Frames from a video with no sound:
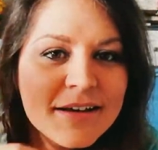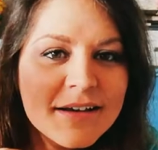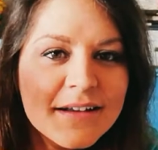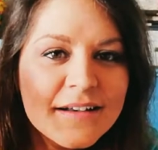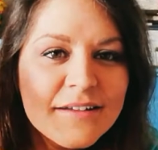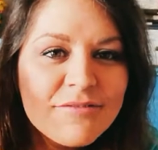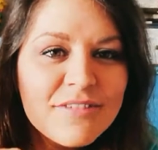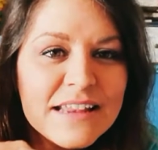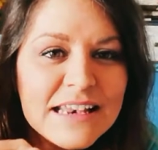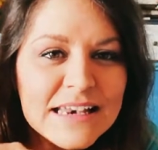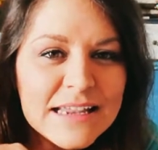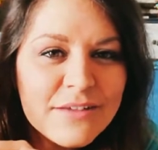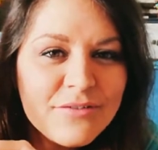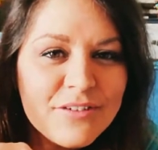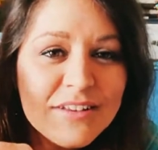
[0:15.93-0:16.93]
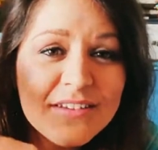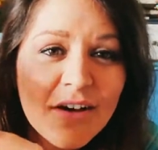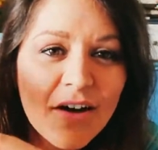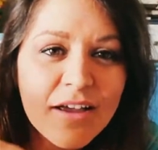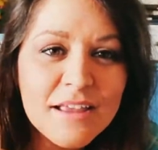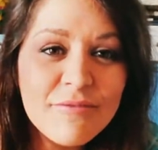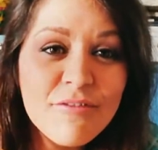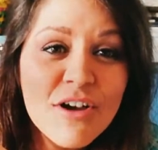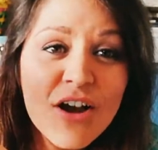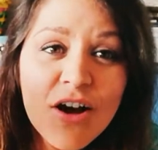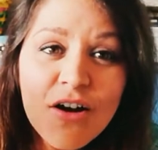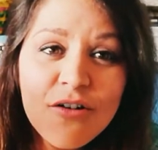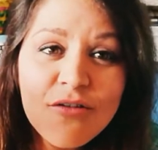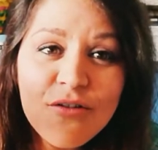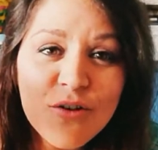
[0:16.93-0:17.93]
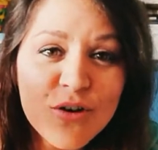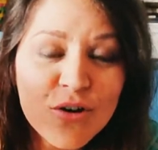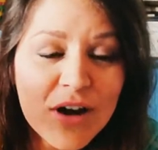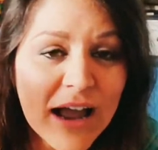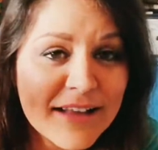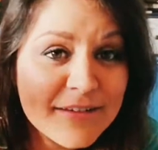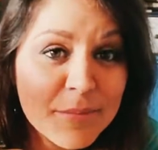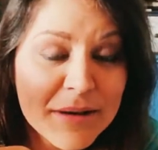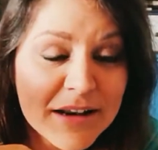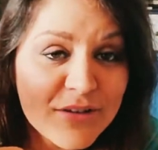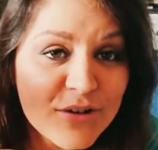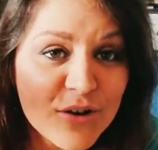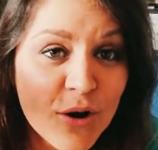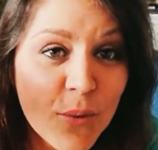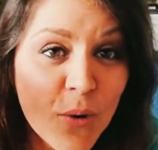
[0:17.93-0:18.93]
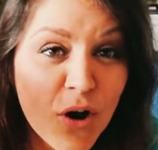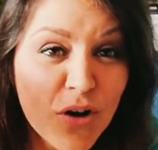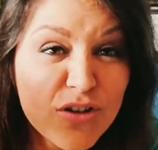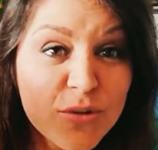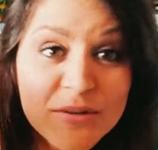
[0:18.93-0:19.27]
a lovely leaf design for your caterpillar to go on.